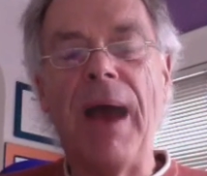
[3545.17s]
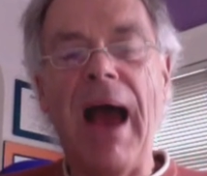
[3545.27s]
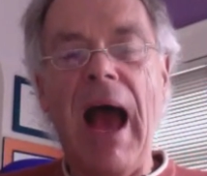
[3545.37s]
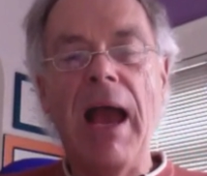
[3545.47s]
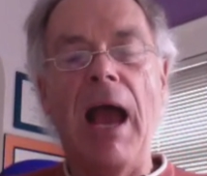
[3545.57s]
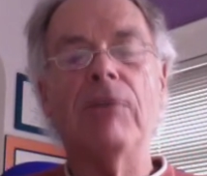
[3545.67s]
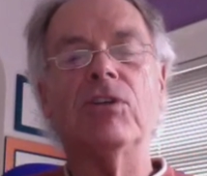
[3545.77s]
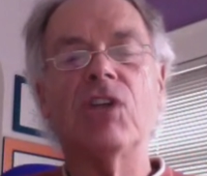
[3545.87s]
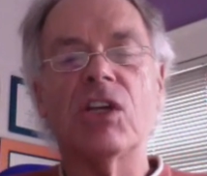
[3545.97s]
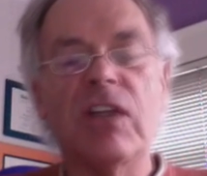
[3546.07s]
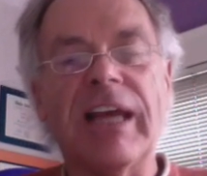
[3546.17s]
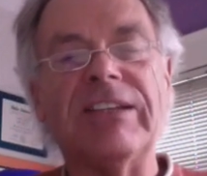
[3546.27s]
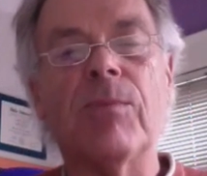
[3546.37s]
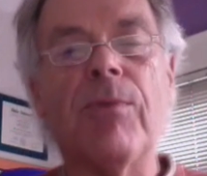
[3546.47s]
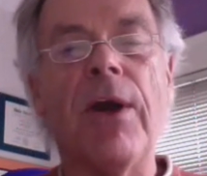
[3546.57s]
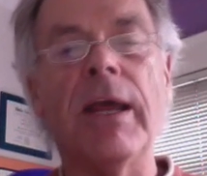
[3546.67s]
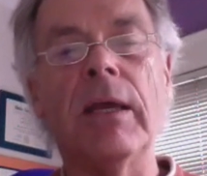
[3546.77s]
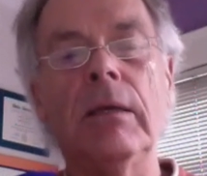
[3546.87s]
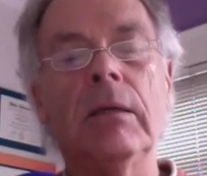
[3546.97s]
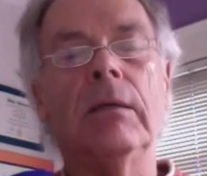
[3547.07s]
I would just like to
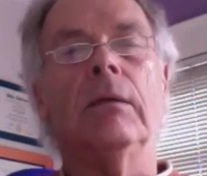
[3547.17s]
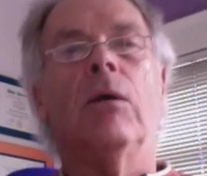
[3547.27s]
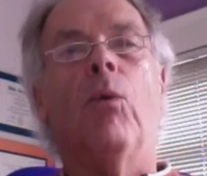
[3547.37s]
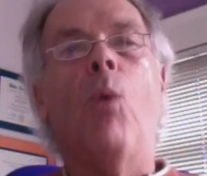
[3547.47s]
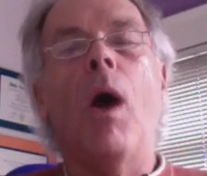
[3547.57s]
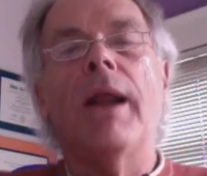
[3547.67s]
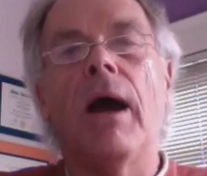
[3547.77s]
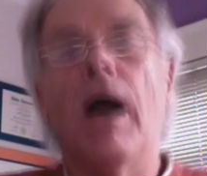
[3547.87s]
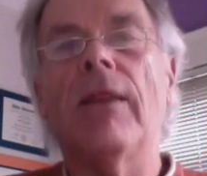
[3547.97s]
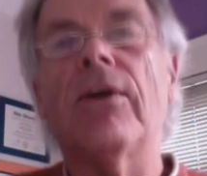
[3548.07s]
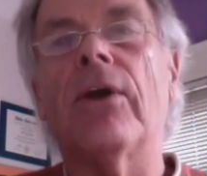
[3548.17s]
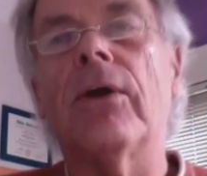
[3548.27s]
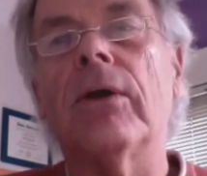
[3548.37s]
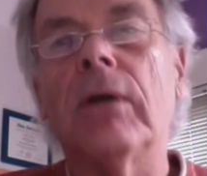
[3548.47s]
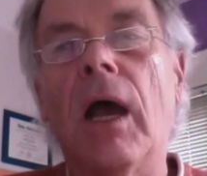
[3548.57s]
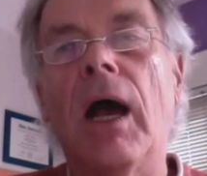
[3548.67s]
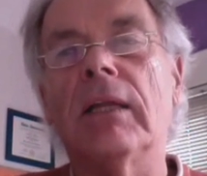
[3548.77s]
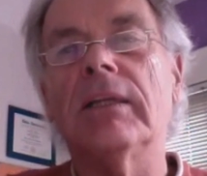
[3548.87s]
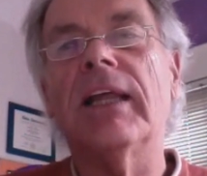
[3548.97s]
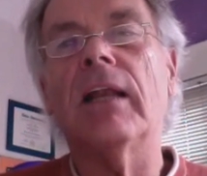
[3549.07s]
bring one other
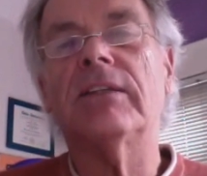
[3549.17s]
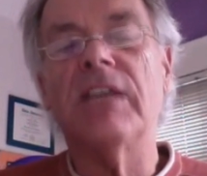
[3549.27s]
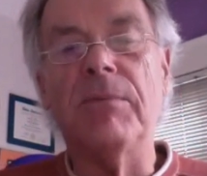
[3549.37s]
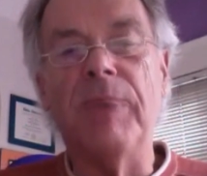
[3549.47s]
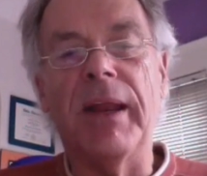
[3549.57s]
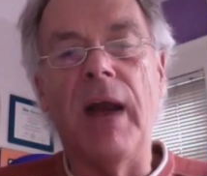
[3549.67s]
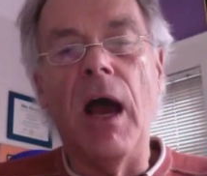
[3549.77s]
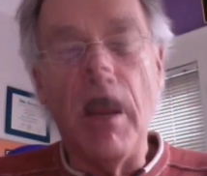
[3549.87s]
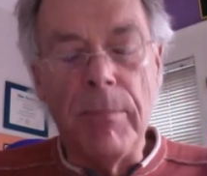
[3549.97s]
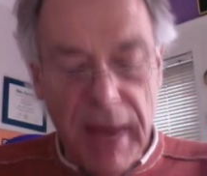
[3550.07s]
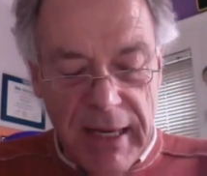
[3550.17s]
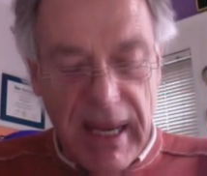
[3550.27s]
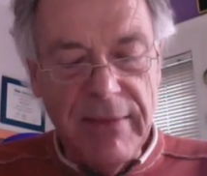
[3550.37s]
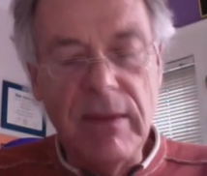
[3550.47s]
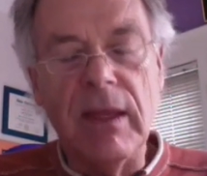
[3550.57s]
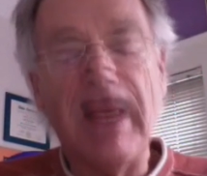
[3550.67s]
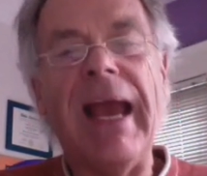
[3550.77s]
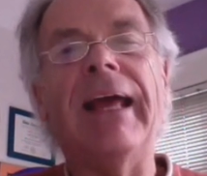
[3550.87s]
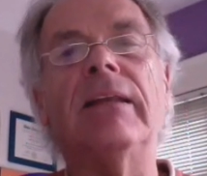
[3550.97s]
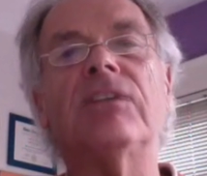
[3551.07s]
little tidbit up.
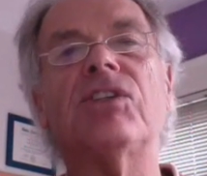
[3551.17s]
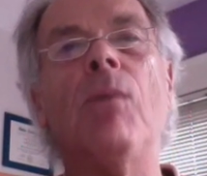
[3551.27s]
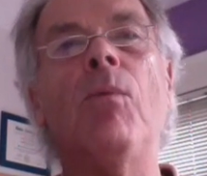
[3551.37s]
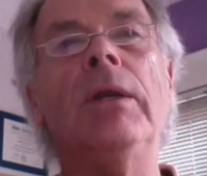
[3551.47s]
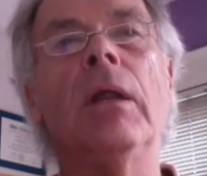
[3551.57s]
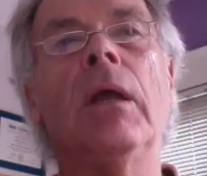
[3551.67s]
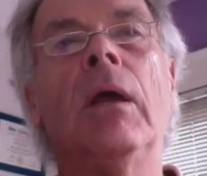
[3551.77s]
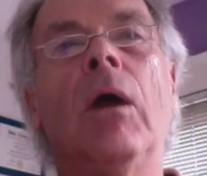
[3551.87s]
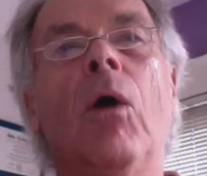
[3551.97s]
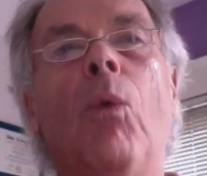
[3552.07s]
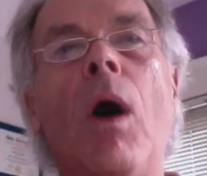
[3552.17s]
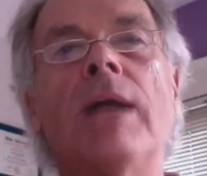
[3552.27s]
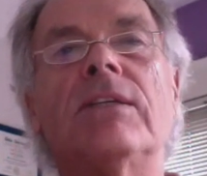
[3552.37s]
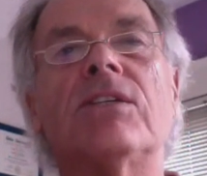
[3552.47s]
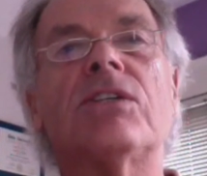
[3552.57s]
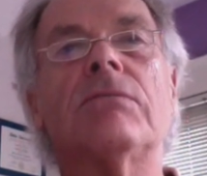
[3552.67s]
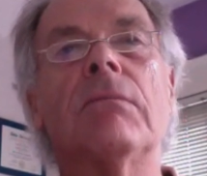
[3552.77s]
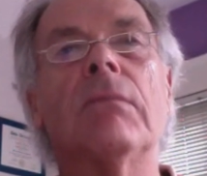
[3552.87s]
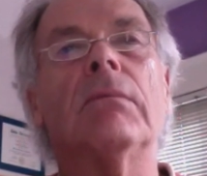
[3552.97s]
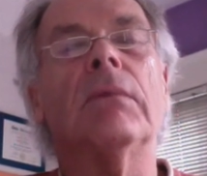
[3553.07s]
And someone once
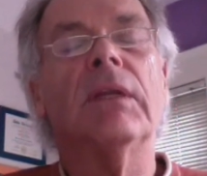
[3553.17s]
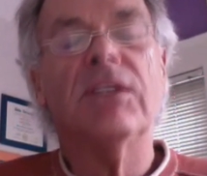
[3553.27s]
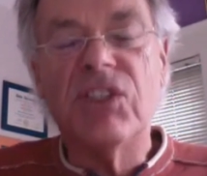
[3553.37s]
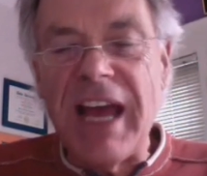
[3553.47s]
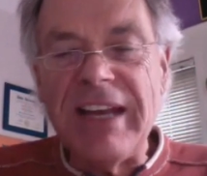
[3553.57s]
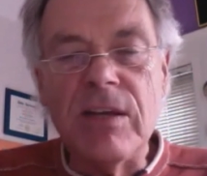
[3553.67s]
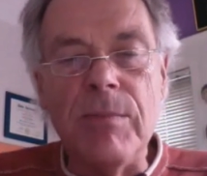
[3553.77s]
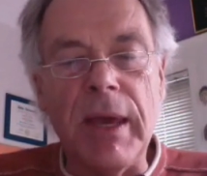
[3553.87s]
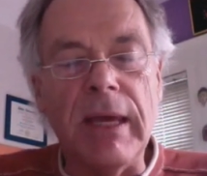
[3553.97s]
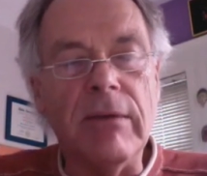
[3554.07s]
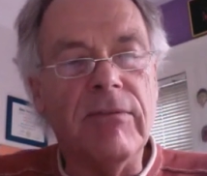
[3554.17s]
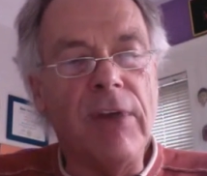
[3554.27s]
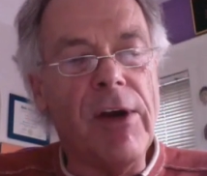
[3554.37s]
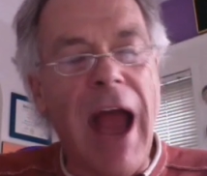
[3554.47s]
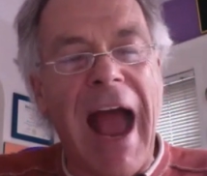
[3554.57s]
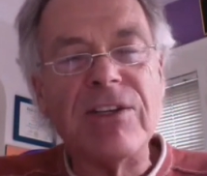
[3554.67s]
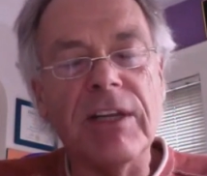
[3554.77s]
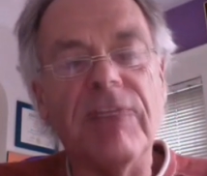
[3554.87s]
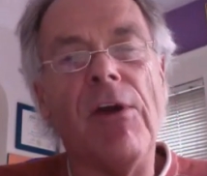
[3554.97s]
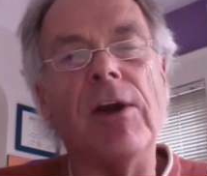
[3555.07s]
said to me
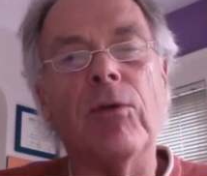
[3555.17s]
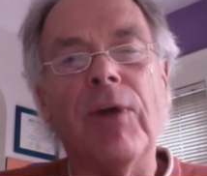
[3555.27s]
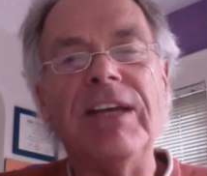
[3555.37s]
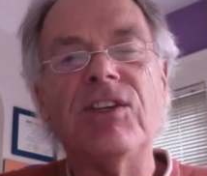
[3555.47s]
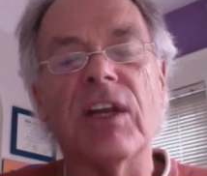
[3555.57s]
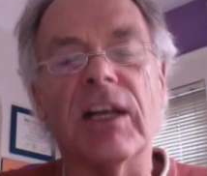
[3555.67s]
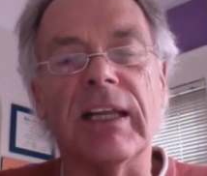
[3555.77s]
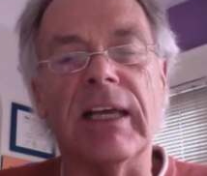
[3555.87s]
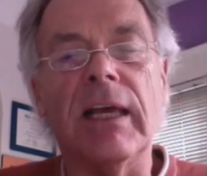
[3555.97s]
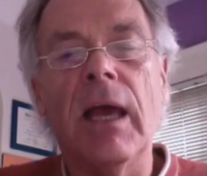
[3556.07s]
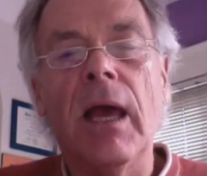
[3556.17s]
very recently,